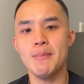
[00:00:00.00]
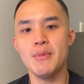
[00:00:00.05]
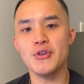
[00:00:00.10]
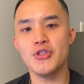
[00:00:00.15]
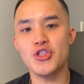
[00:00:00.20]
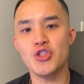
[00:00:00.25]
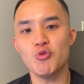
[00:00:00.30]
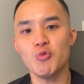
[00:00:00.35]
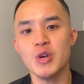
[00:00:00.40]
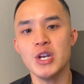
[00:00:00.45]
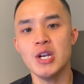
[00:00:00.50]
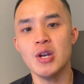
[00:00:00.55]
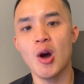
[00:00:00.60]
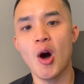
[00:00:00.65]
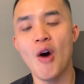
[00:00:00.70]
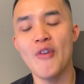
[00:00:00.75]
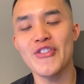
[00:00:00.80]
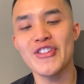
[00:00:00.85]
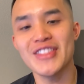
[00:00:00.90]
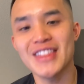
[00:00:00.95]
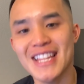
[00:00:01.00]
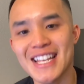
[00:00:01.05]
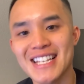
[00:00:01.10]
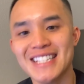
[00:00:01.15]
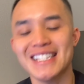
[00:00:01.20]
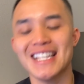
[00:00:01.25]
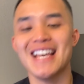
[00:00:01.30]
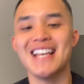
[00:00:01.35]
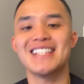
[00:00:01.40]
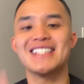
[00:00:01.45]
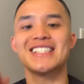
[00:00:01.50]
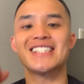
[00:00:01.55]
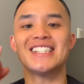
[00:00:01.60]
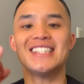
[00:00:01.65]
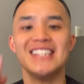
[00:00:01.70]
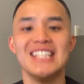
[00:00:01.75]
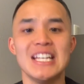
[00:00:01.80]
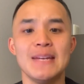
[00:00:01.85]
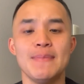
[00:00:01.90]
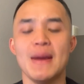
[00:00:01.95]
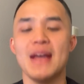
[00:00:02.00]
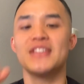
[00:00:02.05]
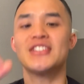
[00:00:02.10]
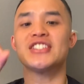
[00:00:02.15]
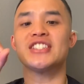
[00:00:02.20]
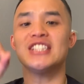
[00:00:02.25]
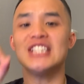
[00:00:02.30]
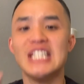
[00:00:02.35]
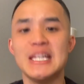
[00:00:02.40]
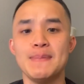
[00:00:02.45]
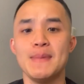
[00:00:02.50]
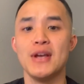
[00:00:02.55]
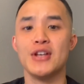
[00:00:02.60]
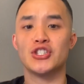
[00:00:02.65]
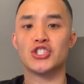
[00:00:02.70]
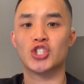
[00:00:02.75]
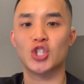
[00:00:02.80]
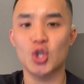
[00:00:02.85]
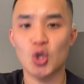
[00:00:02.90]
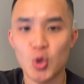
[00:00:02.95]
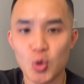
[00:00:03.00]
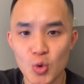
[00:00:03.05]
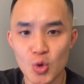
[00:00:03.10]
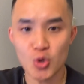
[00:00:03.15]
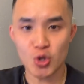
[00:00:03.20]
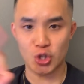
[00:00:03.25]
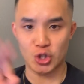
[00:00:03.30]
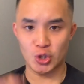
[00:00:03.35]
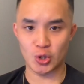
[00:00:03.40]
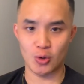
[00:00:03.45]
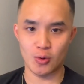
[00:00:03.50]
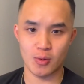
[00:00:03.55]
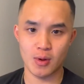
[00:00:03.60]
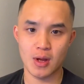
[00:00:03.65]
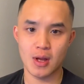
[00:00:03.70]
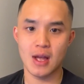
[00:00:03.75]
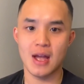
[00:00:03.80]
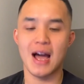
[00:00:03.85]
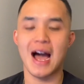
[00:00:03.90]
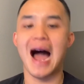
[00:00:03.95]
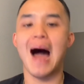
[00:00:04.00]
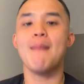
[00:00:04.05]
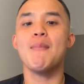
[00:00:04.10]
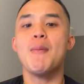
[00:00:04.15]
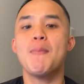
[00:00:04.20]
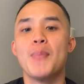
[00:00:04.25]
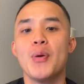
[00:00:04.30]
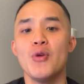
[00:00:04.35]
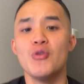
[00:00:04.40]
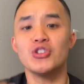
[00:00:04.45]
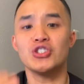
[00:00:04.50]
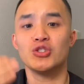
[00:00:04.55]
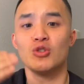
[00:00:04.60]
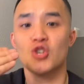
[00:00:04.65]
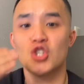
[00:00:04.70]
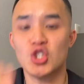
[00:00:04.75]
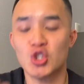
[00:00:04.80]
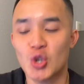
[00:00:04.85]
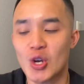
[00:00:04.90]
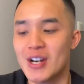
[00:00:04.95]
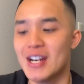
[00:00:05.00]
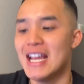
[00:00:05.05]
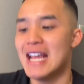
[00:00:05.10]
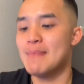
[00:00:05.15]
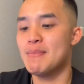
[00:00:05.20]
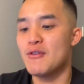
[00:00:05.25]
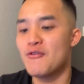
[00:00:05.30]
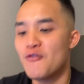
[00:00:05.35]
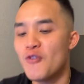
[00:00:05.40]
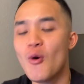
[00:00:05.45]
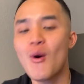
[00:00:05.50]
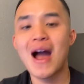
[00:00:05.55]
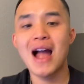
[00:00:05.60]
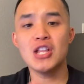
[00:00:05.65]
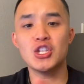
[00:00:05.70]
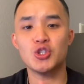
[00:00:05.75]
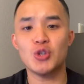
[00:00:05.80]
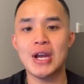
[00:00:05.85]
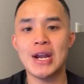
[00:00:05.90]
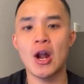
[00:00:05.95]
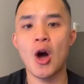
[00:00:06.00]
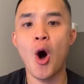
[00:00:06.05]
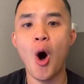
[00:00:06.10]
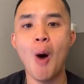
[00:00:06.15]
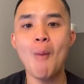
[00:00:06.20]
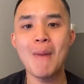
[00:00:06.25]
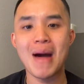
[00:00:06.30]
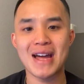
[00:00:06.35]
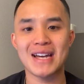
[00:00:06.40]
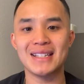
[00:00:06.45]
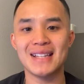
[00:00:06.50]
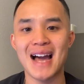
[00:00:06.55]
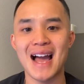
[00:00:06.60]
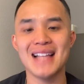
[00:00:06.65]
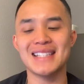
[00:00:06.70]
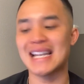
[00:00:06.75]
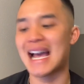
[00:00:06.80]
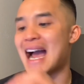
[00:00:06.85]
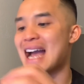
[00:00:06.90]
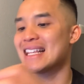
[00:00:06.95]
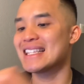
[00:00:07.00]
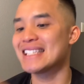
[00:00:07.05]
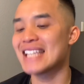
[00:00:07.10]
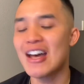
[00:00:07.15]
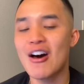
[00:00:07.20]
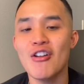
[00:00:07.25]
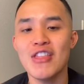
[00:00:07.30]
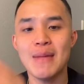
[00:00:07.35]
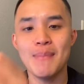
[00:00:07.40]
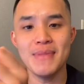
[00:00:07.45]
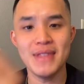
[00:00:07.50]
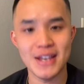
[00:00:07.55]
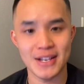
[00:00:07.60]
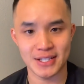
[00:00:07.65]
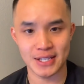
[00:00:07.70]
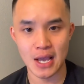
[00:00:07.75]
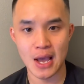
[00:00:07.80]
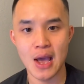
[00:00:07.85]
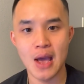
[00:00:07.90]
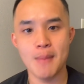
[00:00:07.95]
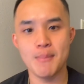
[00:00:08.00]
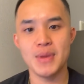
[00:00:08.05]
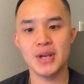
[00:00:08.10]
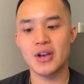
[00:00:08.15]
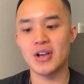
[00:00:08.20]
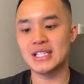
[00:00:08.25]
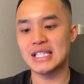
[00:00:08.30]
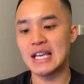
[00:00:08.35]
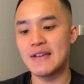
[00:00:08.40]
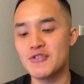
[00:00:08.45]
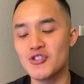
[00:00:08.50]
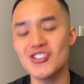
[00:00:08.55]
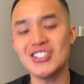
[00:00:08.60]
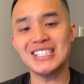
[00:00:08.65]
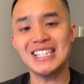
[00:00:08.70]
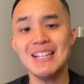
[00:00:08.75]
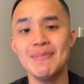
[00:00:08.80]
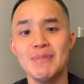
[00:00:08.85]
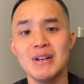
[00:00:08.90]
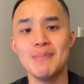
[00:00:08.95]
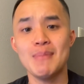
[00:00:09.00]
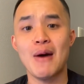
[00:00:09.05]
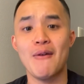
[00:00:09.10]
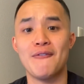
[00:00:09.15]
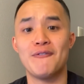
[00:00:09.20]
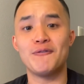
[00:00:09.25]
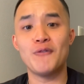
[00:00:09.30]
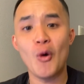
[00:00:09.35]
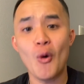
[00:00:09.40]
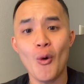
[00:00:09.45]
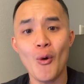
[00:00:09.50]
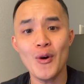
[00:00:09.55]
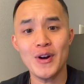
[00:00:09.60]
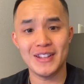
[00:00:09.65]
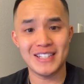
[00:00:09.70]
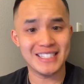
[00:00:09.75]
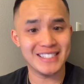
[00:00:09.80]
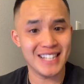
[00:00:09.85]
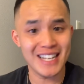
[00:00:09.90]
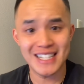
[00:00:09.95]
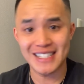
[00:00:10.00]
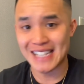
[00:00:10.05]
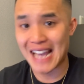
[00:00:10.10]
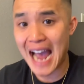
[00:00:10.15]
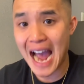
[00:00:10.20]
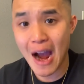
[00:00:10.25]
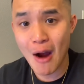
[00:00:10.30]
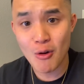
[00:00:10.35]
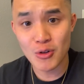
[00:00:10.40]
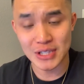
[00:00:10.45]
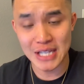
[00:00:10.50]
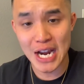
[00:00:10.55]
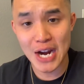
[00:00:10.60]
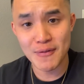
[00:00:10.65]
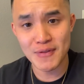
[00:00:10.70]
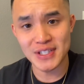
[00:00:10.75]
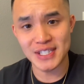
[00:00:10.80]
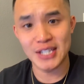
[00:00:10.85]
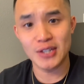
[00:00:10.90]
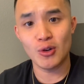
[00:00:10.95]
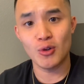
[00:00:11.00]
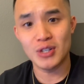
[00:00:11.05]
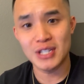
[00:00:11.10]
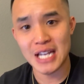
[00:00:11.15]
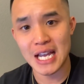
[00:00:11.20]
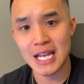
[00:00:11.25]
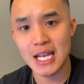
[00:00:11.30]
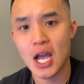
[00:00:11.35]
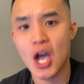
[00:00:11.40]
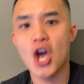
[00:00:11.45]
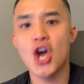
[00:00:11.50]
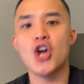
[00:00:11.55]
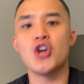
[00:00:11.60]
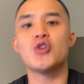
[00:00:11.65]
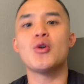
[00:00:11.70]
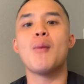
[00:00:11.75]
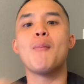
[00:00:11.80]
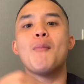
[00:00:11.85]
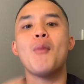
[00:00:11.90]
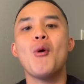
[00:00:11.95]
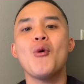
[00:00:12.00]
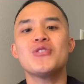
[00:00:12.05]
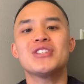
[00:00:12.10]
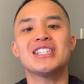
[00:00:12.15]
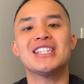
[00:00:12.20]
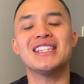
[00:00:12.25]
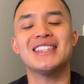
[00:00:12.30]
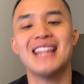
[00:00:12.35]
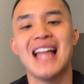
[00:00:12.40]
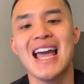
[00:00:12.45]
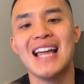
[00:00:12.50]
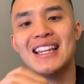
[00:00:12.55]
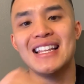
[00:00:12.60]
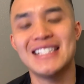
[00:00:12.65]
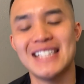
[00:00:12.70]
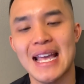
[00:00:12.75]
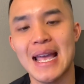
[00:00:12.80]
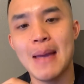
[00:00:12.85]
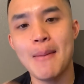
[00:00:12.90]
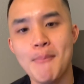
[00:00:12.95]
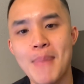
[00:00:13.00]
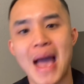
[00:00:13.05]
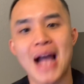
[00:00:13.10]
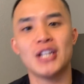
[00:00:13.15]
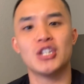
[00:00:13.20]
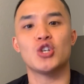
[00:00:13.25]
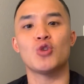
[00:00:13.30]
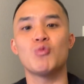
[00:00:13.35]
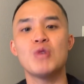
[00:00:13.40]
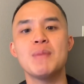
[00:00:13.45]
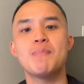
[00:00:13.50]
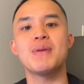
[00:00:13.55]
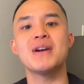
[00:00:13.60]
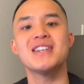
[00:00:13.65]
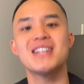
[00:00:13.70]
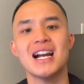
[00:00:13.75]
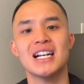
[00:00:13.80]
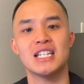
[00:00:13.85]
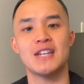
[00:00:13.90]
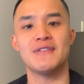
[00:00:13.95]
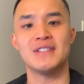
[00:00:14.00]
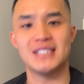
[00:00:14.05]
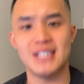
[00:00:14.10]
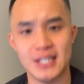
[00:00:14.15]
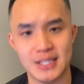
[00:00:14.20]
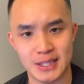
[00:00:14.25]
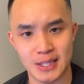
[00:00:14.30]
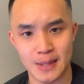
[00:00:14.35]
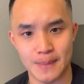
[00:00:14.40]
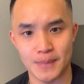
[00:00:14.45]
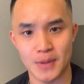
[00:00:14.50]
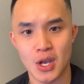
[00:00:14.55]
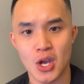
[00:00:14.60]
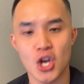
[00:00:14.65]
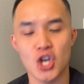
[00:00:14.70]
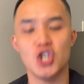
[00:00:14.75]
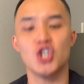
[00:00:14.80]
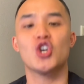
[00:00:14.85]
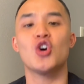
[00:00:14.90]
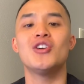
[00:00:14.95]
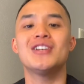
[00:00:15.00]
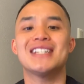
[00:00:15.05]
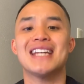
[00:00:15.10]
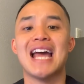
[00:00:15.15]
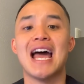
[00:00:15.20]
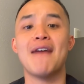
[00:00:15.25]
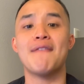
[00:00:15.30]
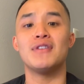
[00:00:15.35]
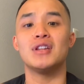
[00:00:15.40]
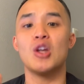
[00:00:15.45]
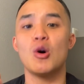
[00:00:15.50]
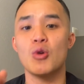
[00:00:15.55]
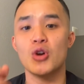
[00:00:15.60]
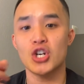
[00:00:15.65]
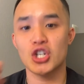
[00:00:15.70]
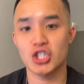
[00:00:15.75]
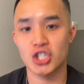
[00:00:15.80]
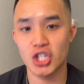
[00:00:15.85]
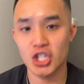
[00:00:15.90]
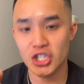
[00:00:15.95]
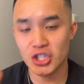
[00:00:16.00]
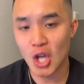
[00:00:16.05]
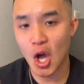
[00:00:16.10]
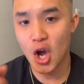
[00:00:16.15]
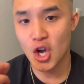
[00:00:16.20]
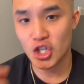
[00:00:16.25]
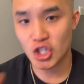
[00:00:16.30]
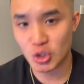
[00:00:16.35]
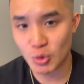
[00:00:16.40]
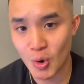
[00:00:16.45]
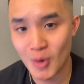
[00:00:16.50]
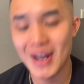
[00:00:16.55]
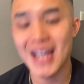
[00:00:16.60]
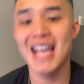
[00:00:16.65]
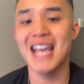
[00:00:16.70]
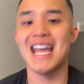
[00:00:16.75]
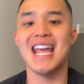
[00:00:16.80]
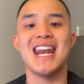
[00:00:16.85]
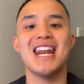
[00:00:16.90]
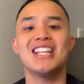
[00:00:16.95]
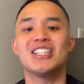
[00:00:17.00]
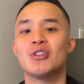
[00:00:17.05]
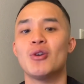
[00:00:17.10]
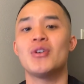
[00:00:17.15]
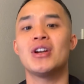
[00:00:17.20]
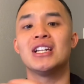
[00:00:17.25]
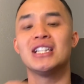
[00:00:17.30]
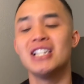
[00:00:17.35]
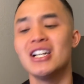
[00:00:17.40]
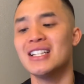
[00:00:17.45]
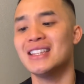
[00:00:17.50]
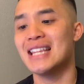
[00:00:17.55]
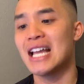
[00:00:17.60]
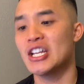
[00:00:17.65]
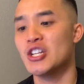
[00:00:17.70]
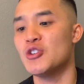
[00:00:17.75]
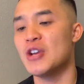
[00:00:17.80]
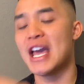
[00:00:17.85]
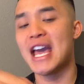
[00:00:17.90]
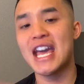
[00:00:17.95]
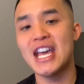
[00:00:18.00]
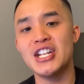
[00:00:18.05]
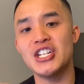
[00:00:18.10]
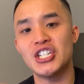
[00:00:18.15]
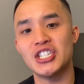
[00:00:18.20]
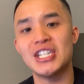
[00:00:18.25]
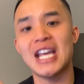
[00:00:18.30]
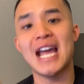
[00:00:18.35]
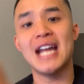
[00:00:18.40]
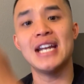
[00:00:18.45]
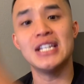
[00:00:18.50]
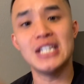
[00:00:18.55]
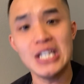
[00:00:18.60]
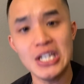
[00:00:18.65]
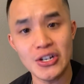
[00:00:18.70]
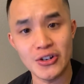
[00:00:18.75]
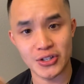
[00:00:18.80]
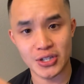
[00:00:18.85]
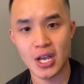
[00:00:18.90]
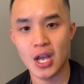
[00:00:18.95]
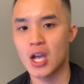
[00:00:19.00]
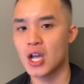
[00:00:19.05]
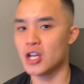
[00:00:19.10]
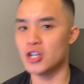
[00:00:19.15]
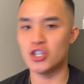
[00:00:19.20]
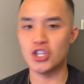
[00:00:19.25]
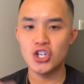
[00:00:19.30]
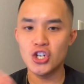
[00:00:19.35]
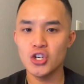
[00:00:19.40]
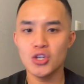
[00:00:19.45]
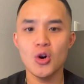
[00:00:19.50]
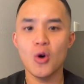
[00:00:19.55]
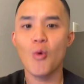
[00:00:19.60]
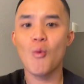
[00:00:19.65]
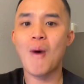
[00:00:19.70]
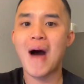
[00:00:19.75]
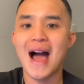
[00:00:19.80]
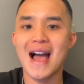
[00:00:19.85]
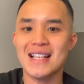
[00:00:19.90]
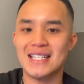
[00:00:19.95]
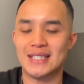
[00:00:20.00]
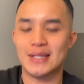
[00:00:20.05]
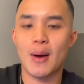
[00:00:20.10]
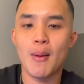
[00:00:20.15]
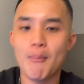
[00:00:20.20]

3 on the list is sleep, and sleep is crucial. I'm a personal trainer, and before I train all my clients, I tell them this, because if you're sleeping about 4 to 6 hours every single day, you're most likely to impact your reproductive system. You're going to have lower testosterone, and it's going to look like you aged 10 years. Do you know why some